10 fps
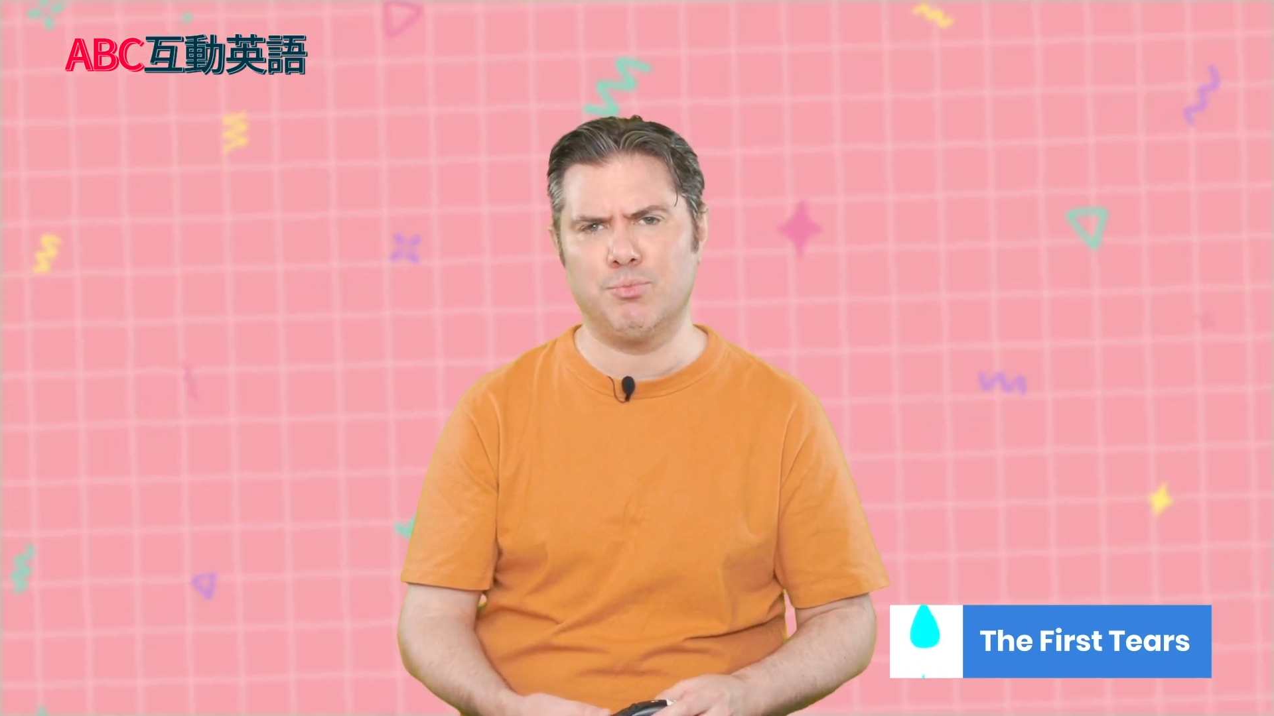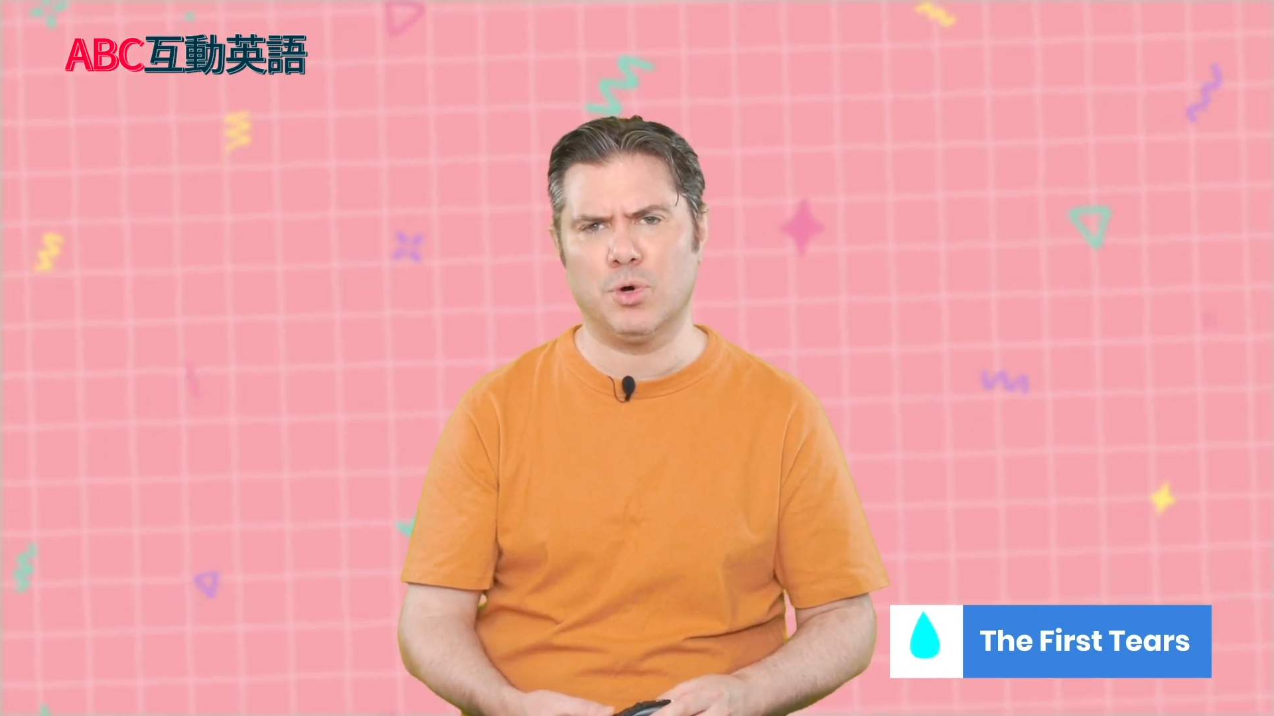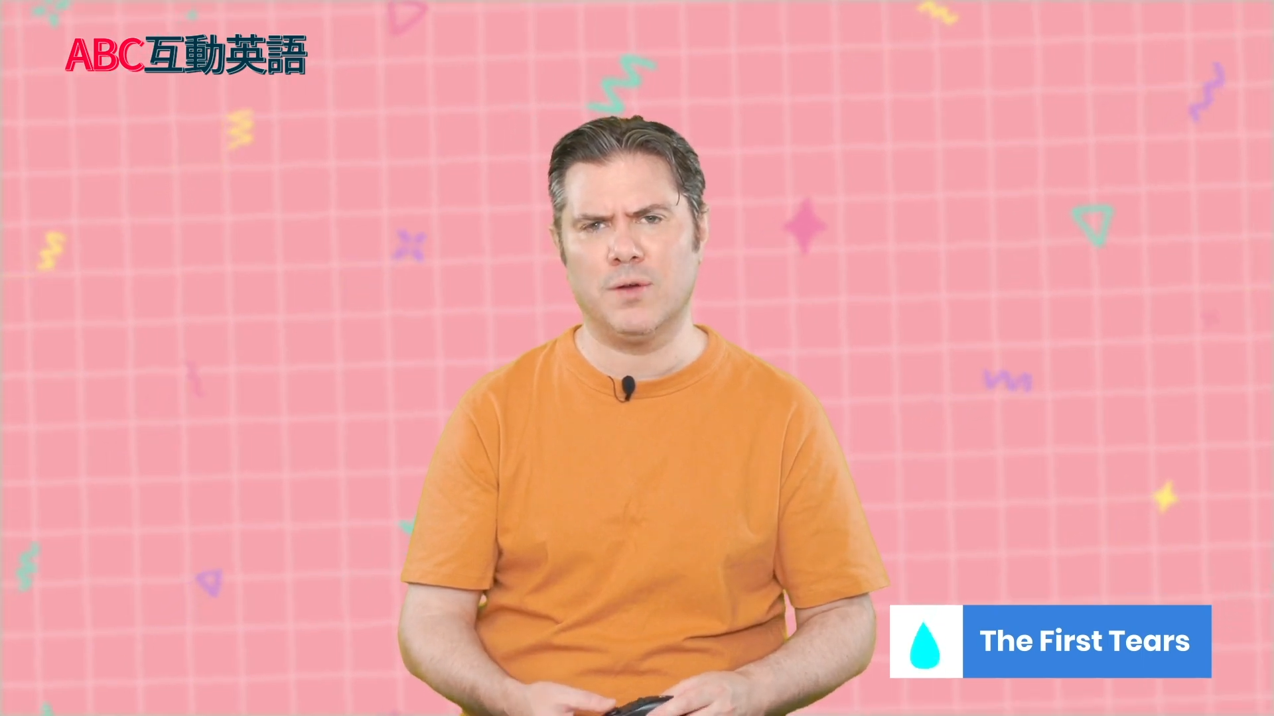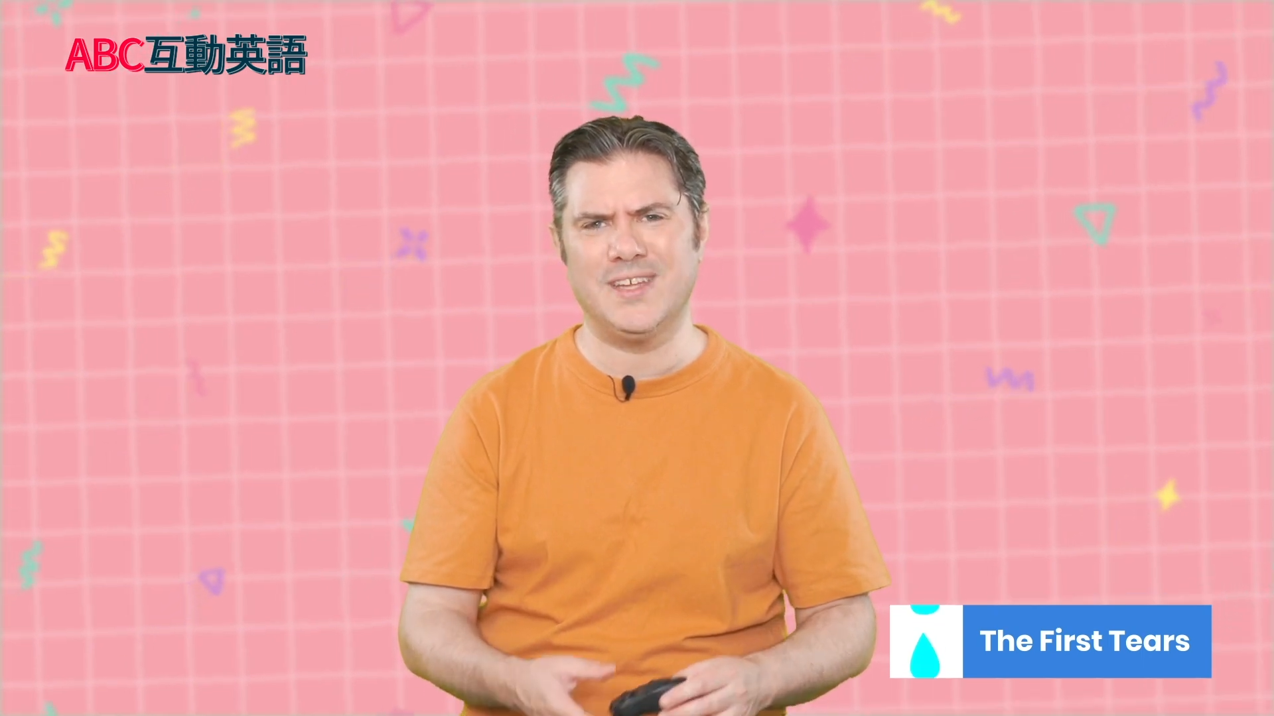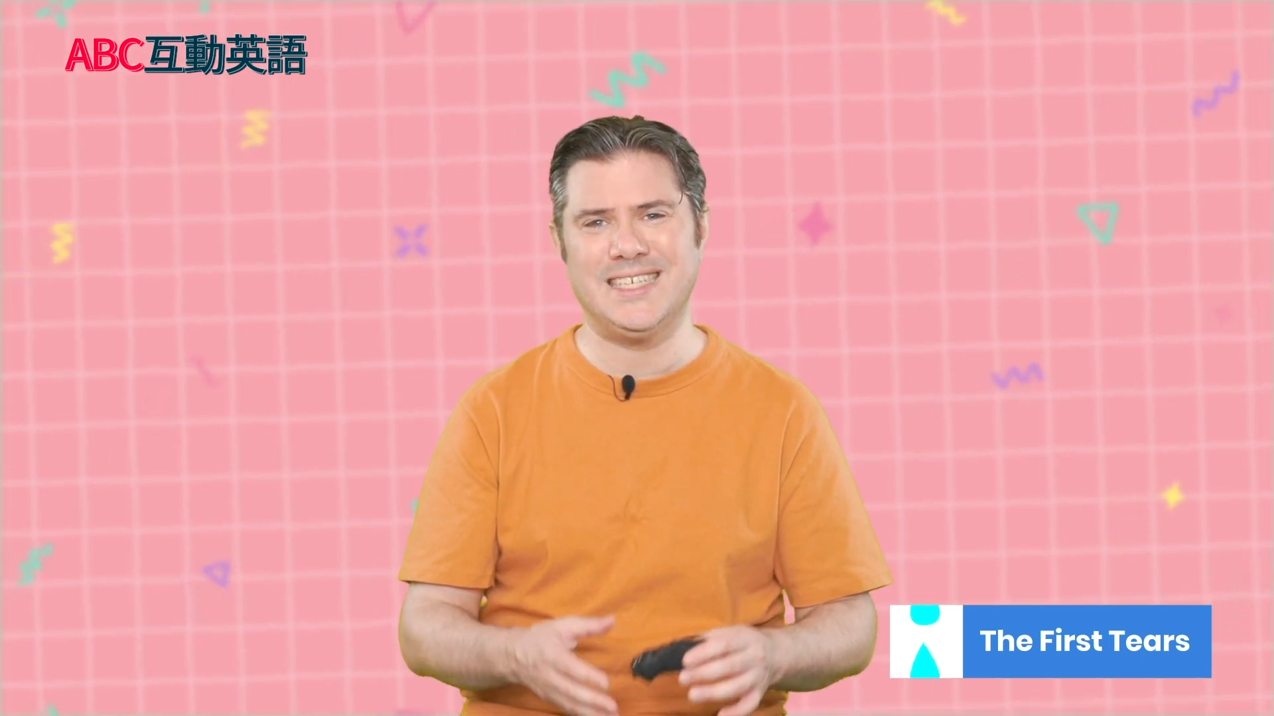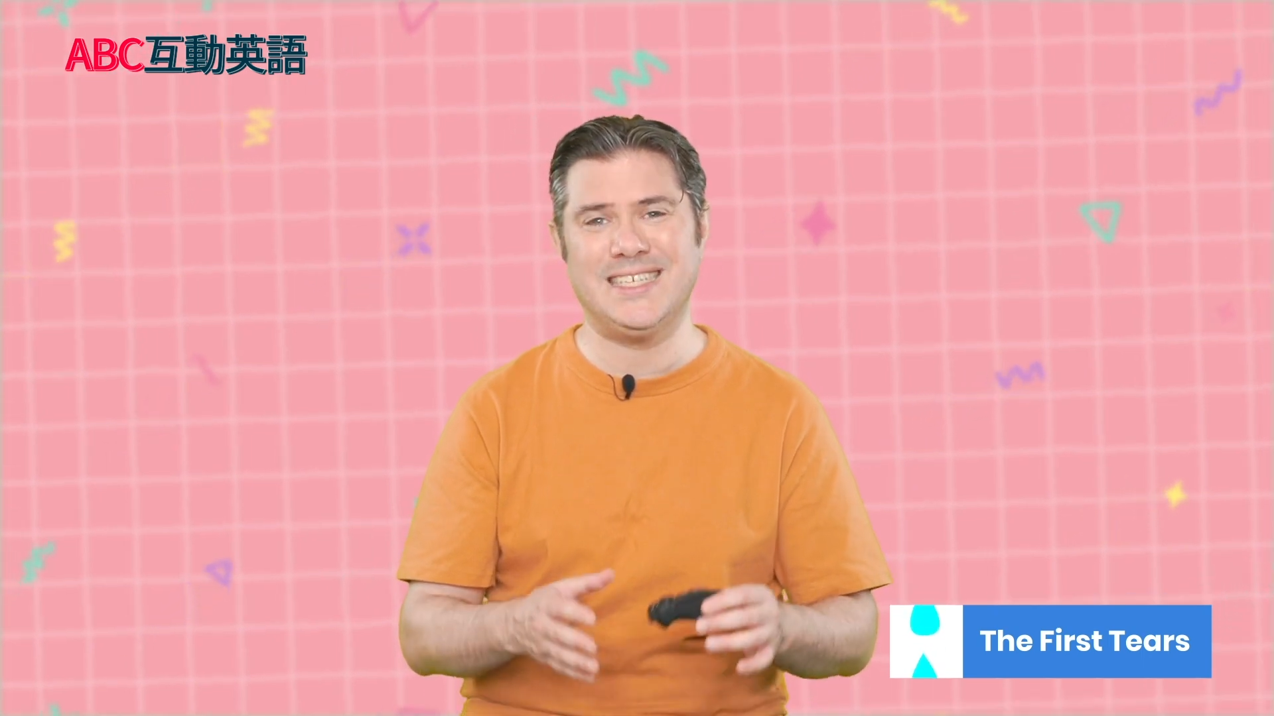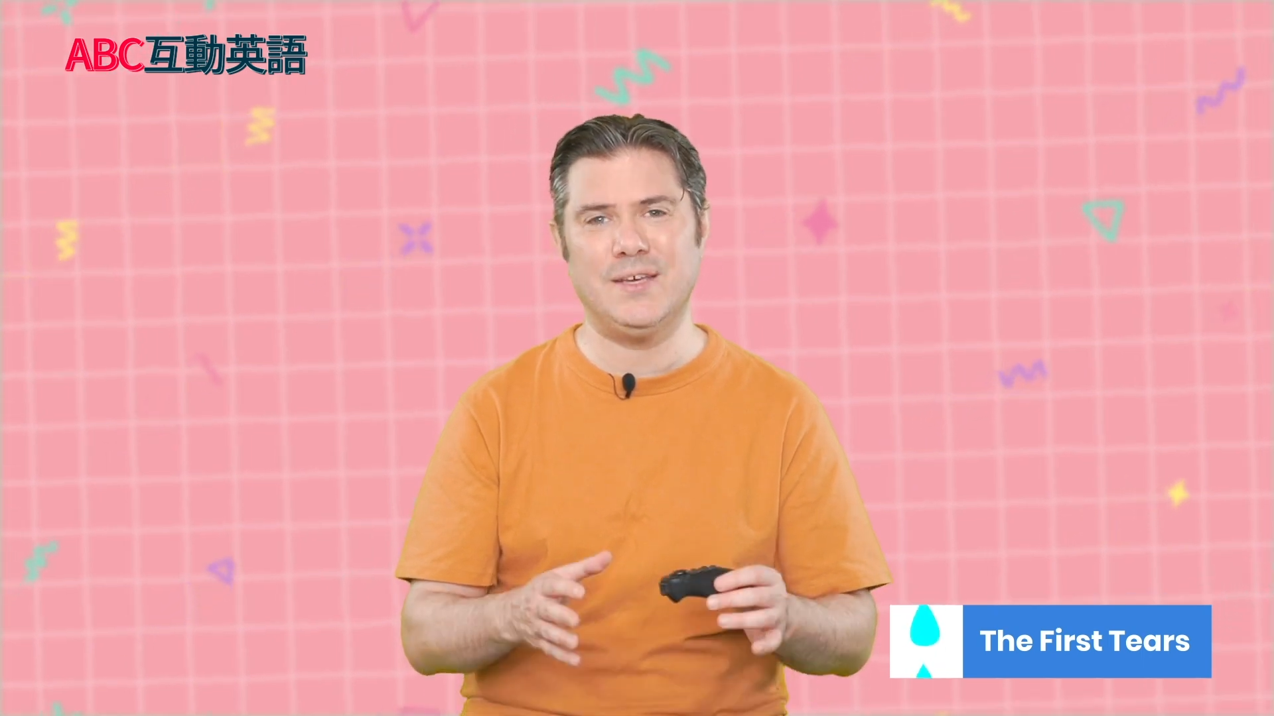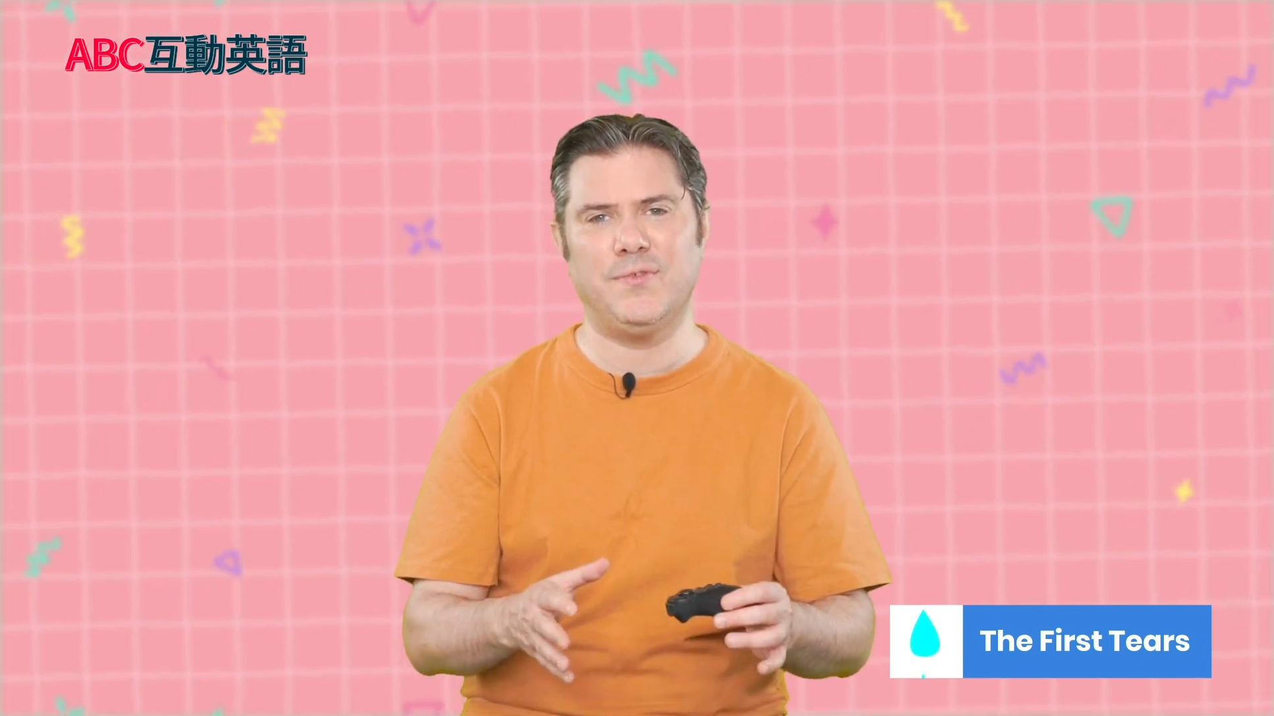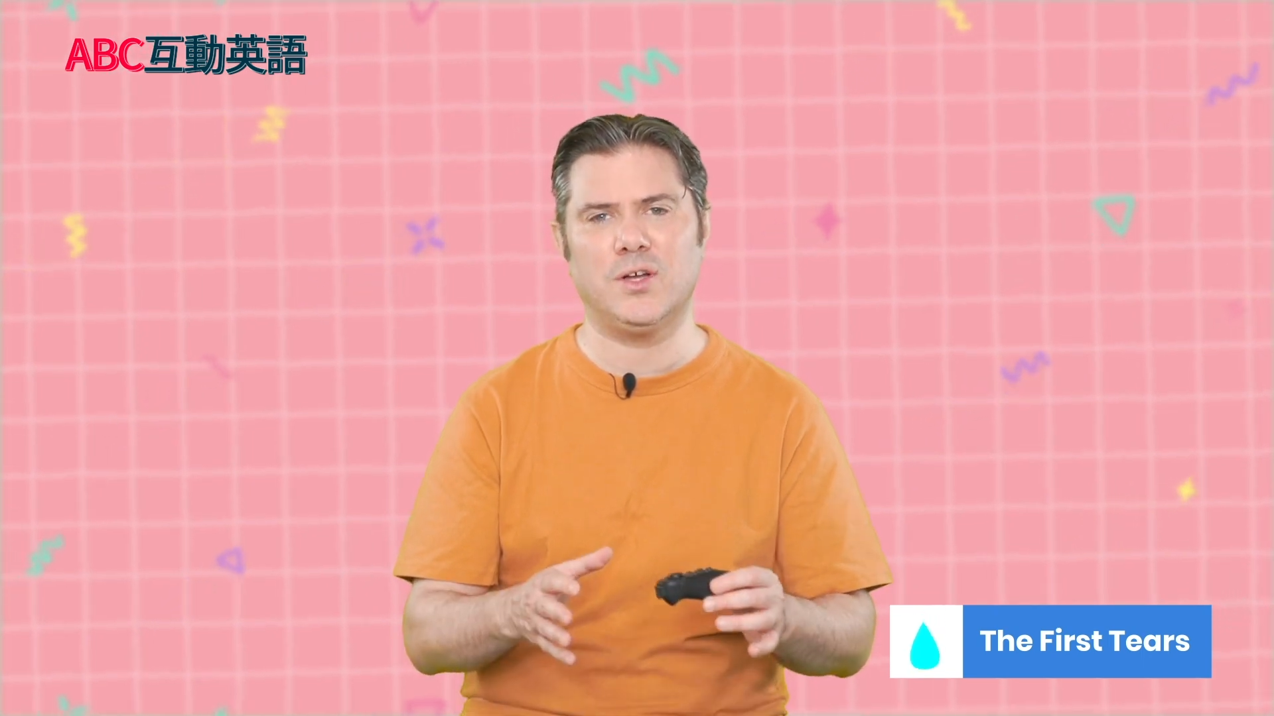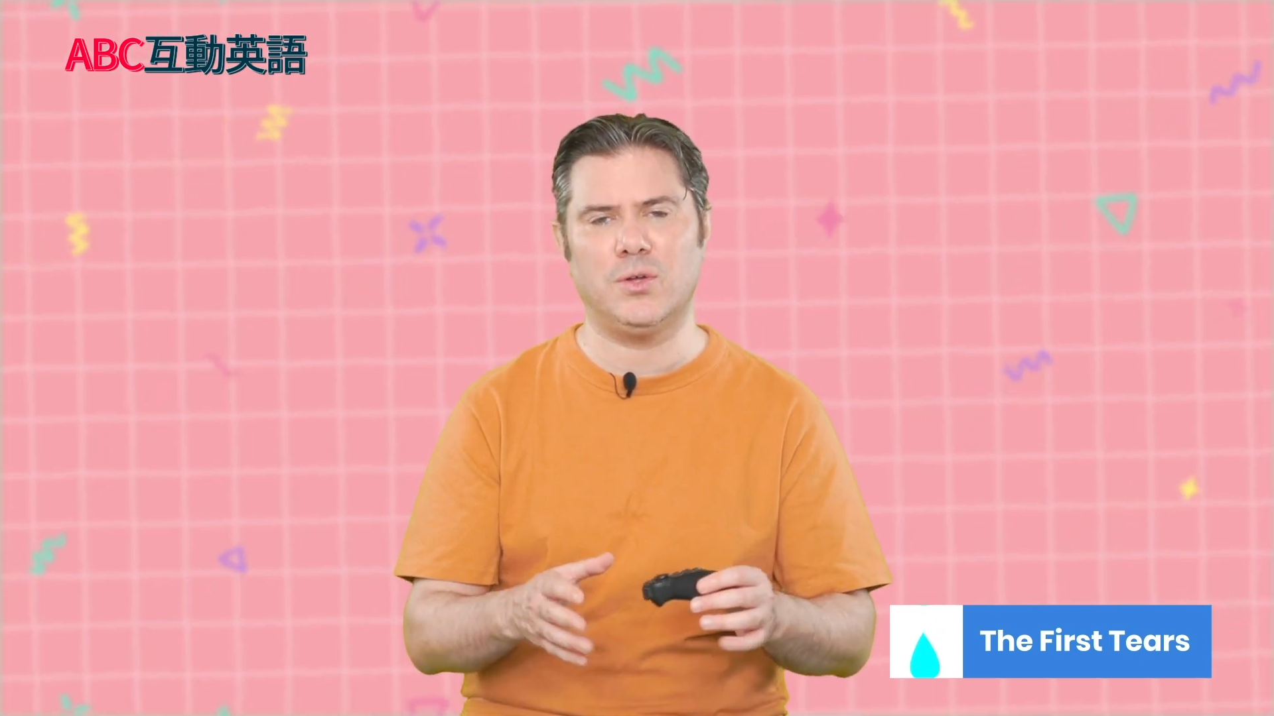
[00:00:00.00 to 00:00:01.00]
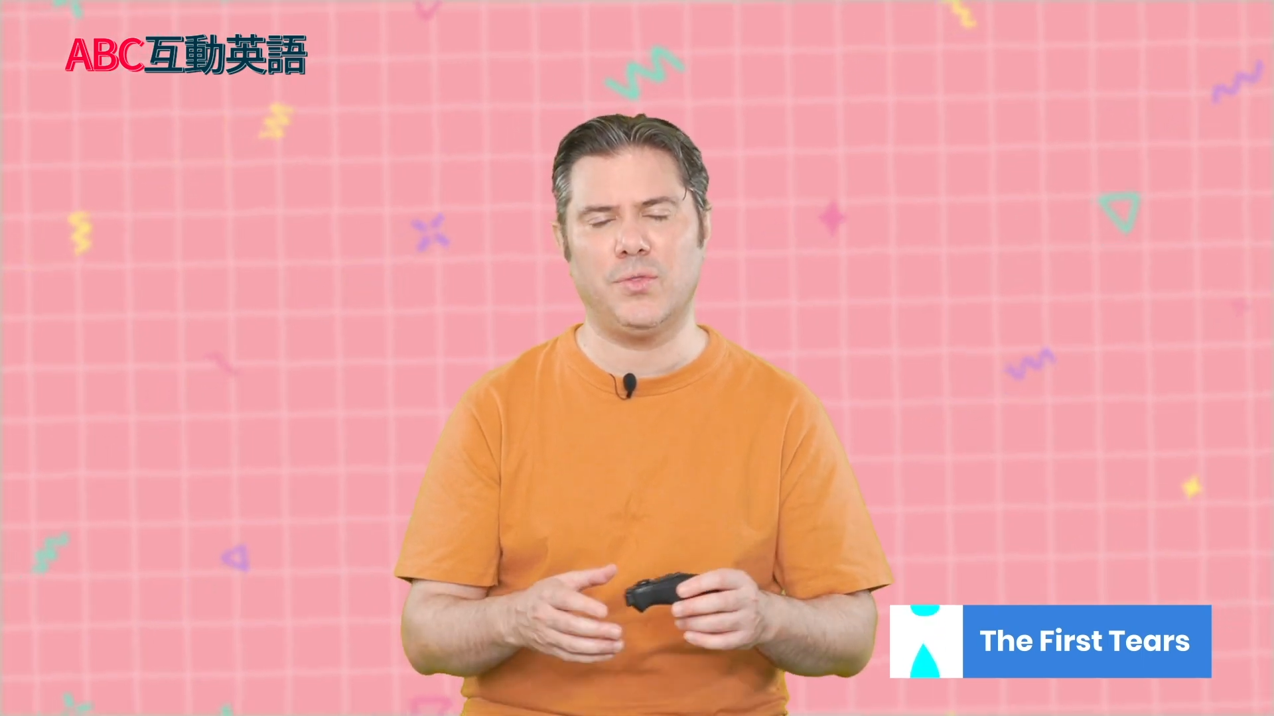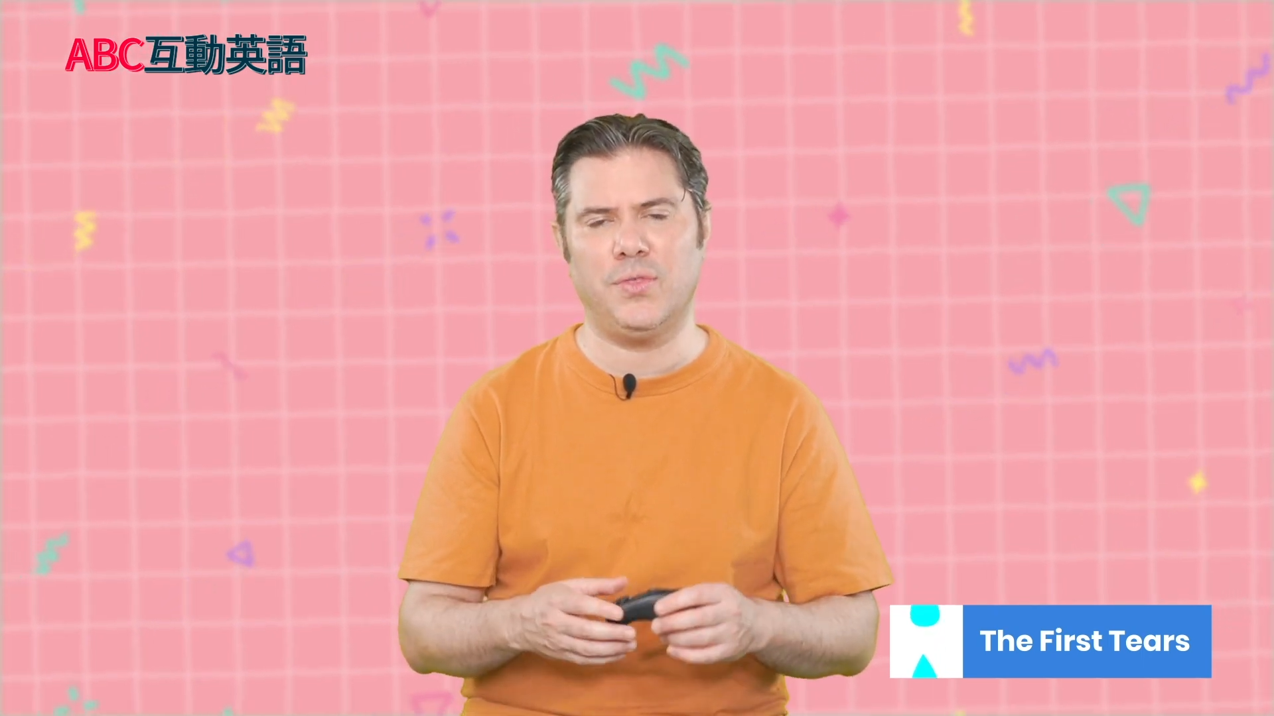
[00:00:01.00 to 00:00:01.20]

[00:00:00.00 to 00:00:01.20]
more of a difficult